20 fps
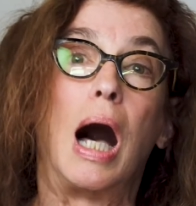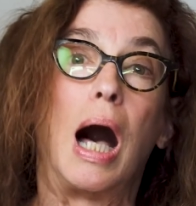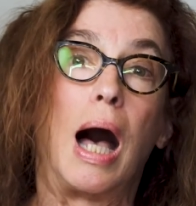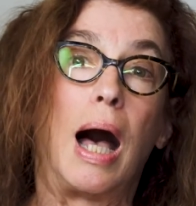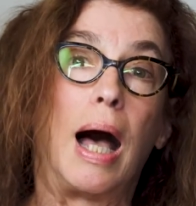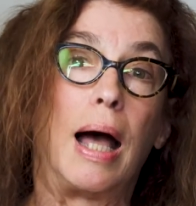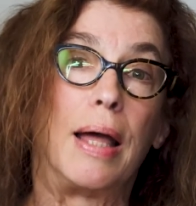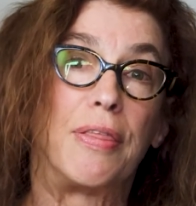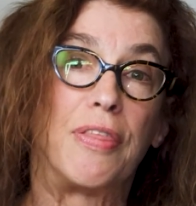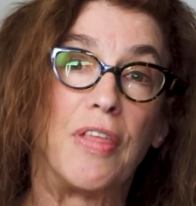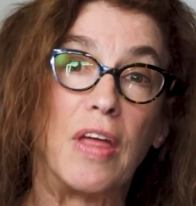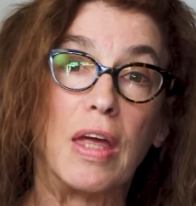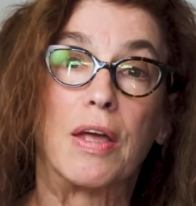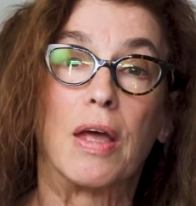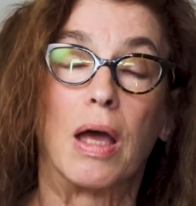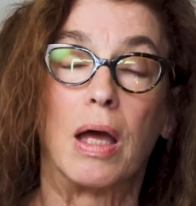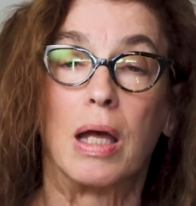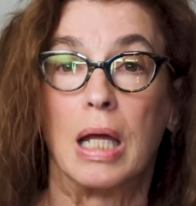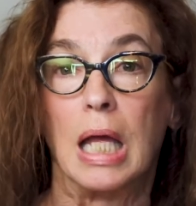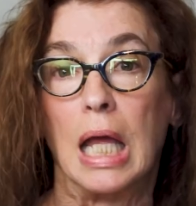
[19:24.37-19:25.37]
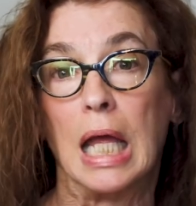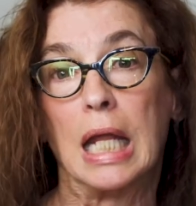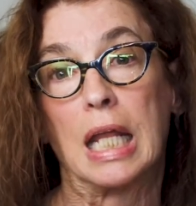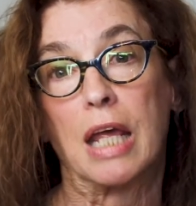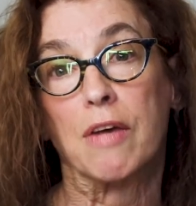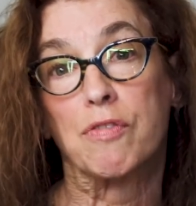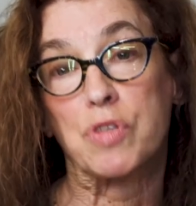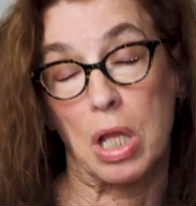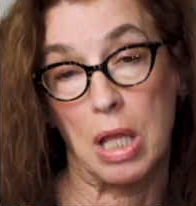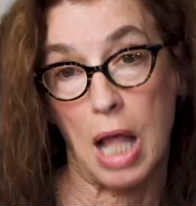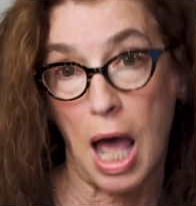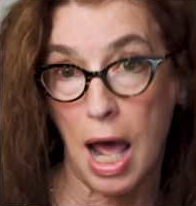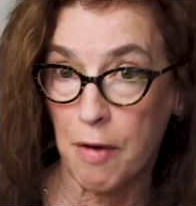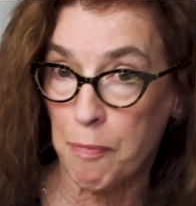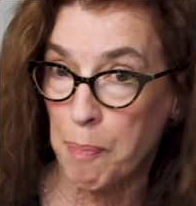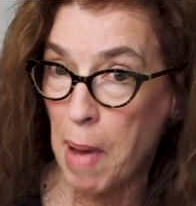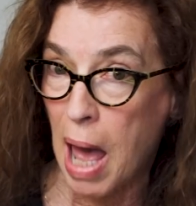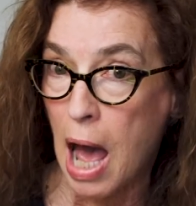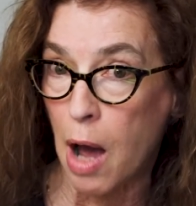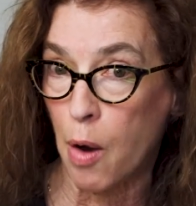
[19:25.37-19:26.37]
I think it gives a lot of
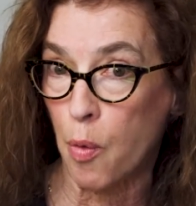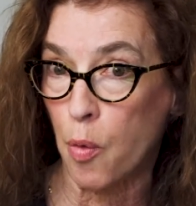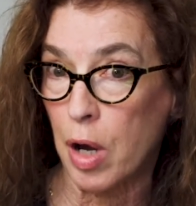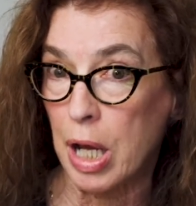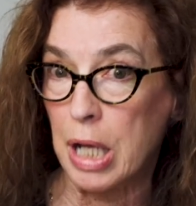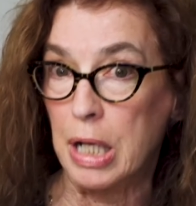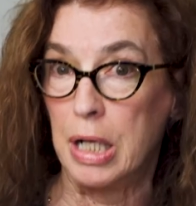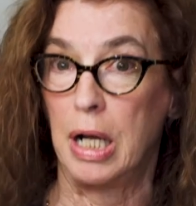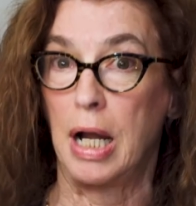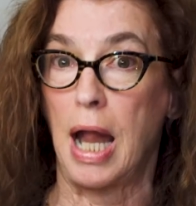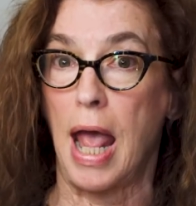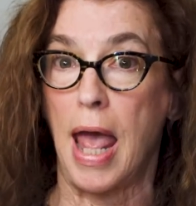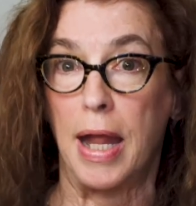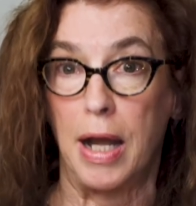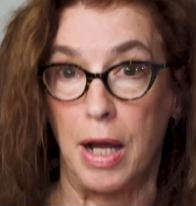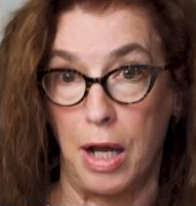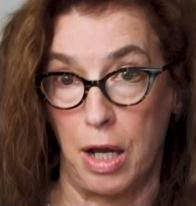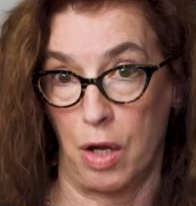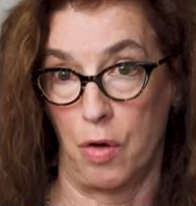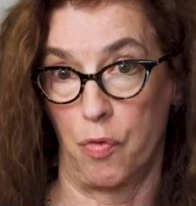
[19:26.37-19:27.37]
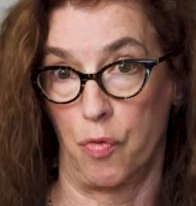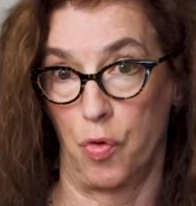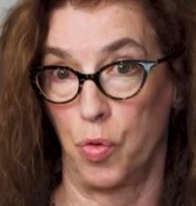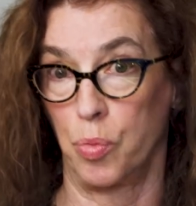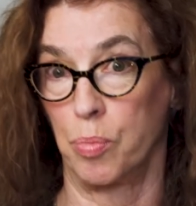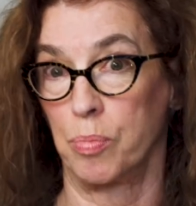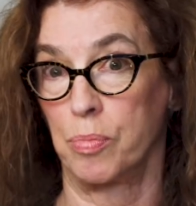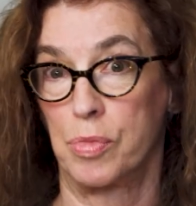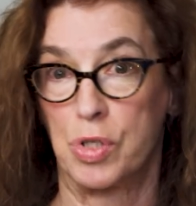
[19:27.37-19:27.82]
power in an editing room